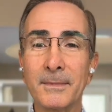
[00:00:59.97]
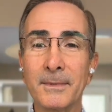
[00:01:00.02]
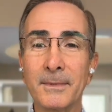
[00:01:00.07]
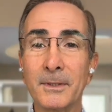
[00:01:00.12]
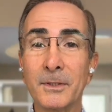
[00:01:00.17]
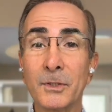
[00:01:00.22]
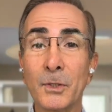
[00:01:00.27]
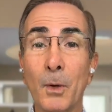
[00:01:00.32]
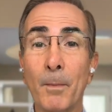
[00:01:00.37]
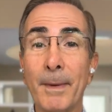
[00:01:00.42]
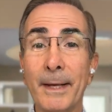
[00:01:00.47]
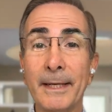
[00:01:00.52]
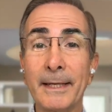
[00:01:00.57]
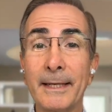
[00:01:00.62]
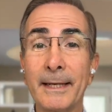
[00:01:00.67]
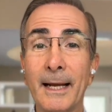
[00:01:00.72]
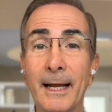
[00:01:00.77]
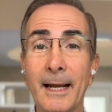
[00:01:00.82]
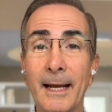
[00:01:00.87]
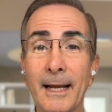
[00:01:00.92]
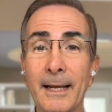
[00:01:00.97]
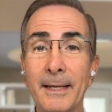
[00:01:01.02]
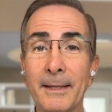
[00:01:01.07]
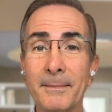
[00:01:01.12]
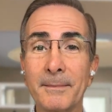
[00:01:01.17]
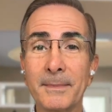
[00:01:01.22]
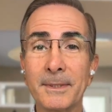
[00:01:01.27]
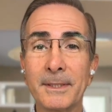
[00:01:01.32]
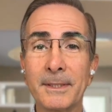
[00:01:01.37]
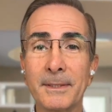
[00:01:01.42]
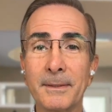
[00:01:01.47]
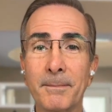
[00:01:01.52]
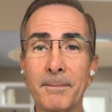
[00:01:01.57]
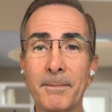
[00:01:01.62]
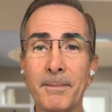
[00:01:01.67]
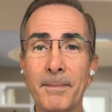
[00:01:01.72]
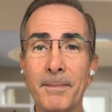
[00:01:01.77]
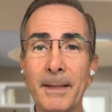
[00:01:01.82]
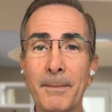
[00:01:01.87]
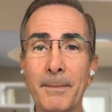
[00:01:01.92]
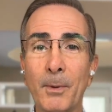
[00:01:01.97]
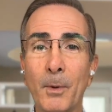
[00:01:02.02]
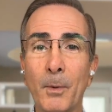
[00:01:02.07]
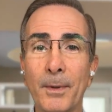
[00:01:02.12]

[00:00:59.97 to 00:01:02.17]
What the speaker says: so many times people